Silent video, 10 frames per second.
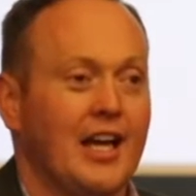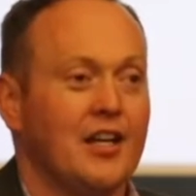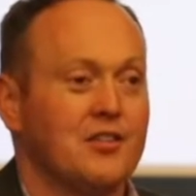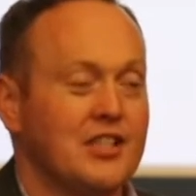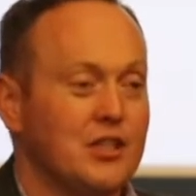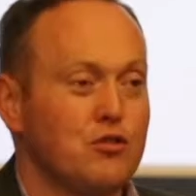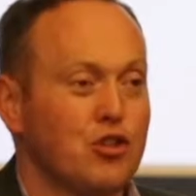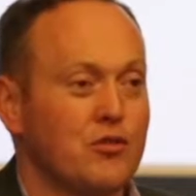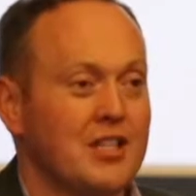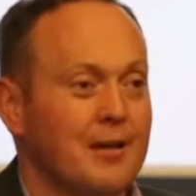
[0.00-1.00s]
And you see who
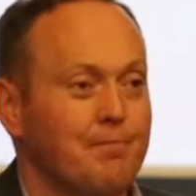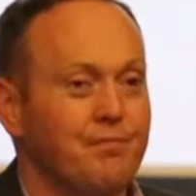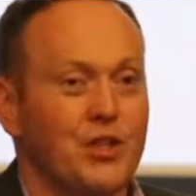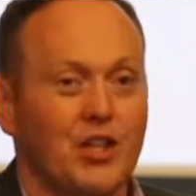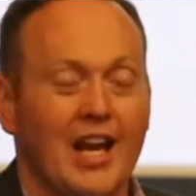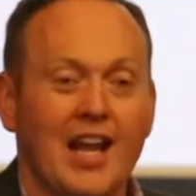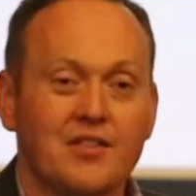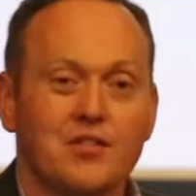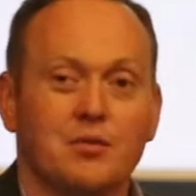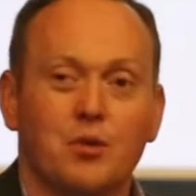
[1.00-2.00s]
shows up, you can
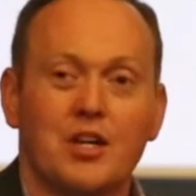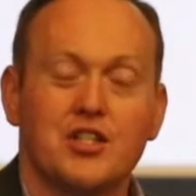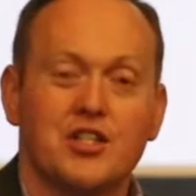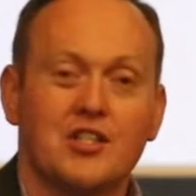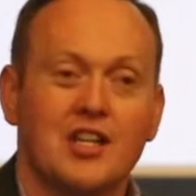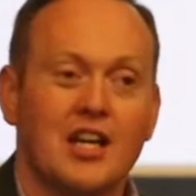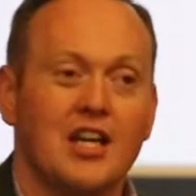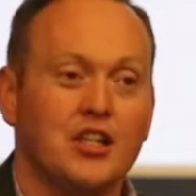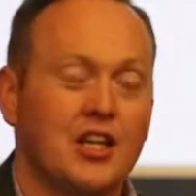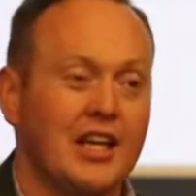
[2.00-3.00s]
answer some questions,
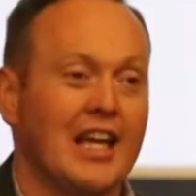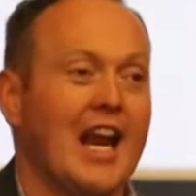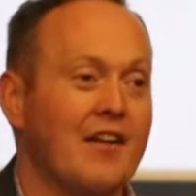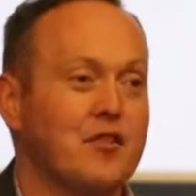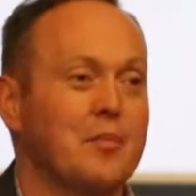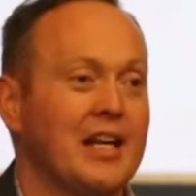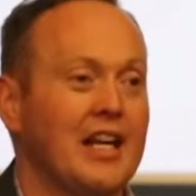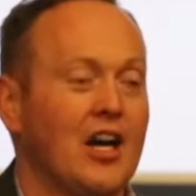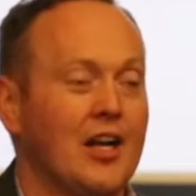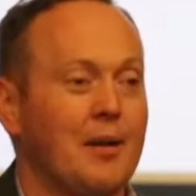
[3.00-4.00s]
and you can get
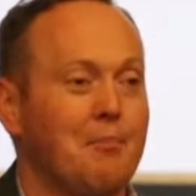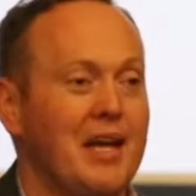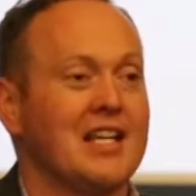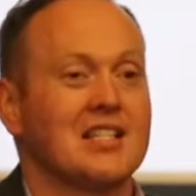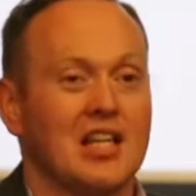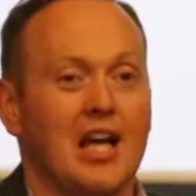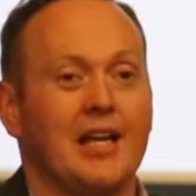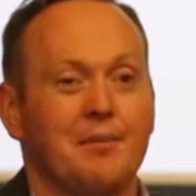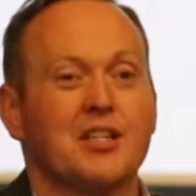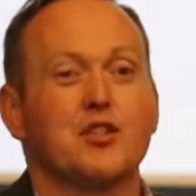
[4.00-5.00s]
everybody on a
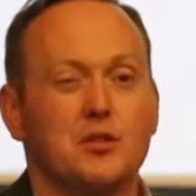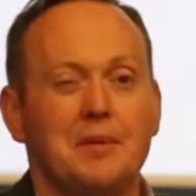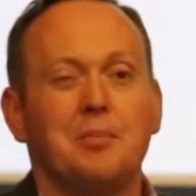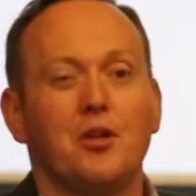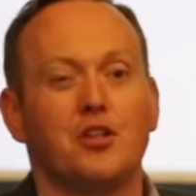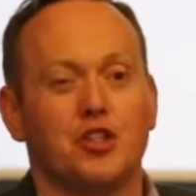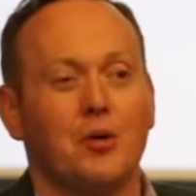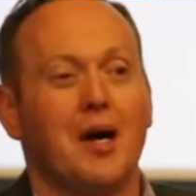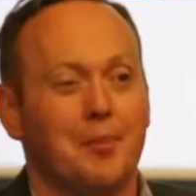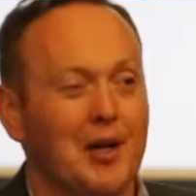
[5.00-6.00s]
baseline, because those people that
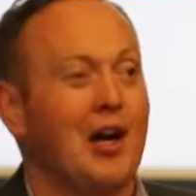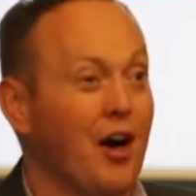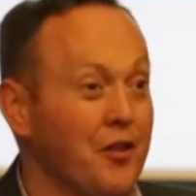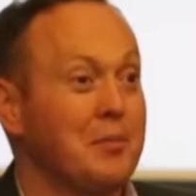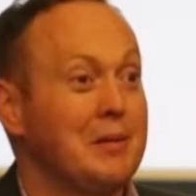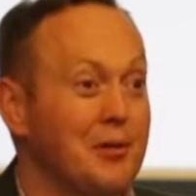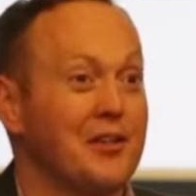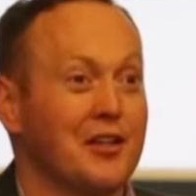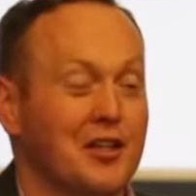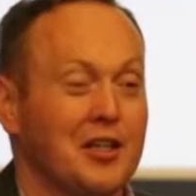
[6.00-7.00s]
show up are the people
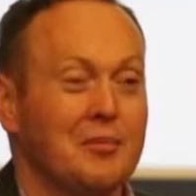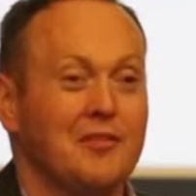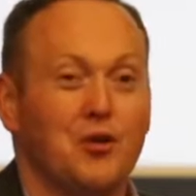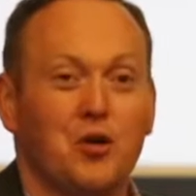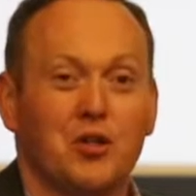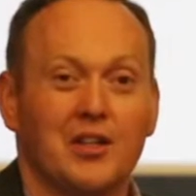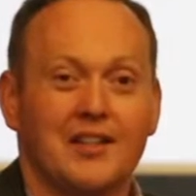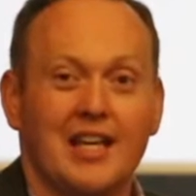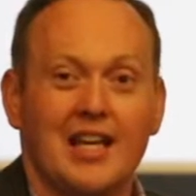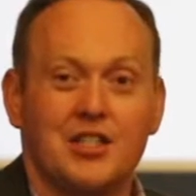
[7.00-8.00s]
that are going to be vocal
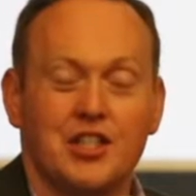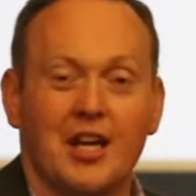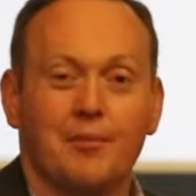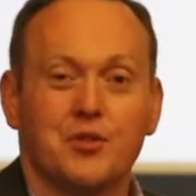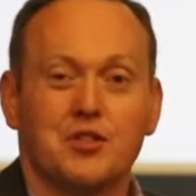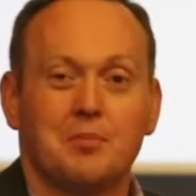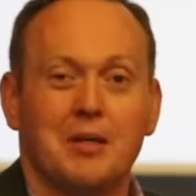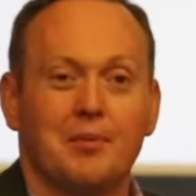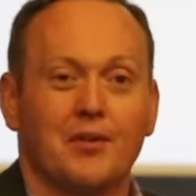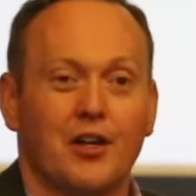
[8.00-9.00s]
at the AGM. Those are the
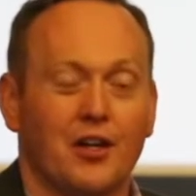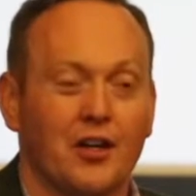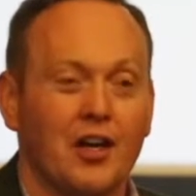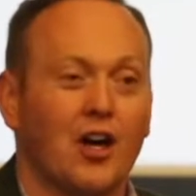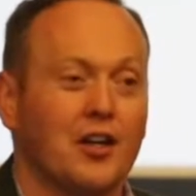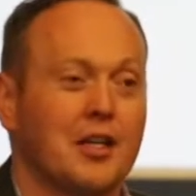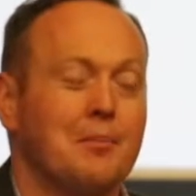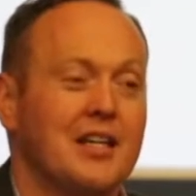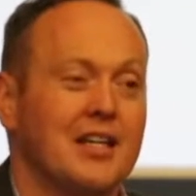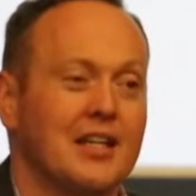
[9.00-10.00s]
people that are
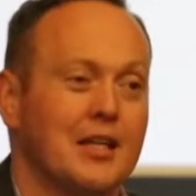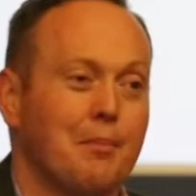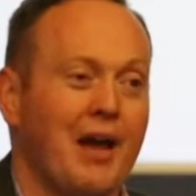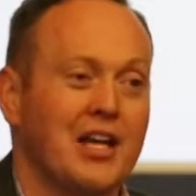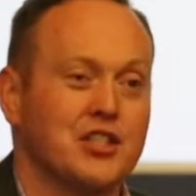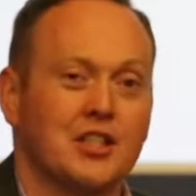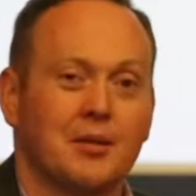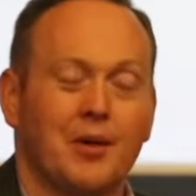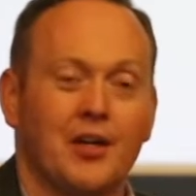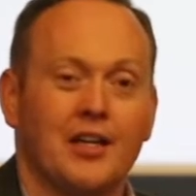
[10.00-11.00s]
committed and
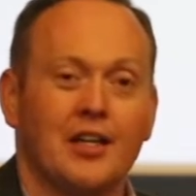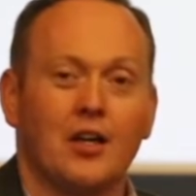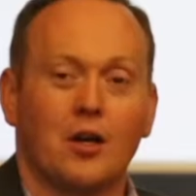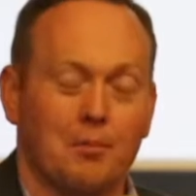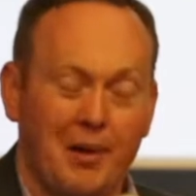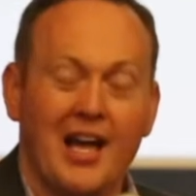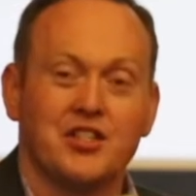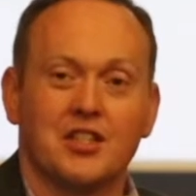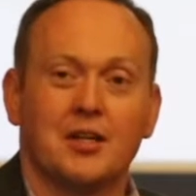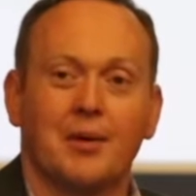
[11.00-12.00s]
compassionate about it, or
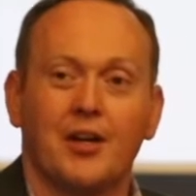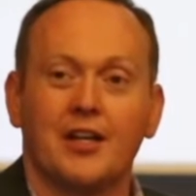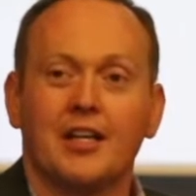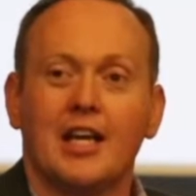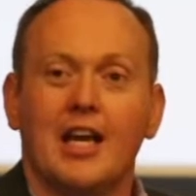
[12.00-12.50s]
passionate about it.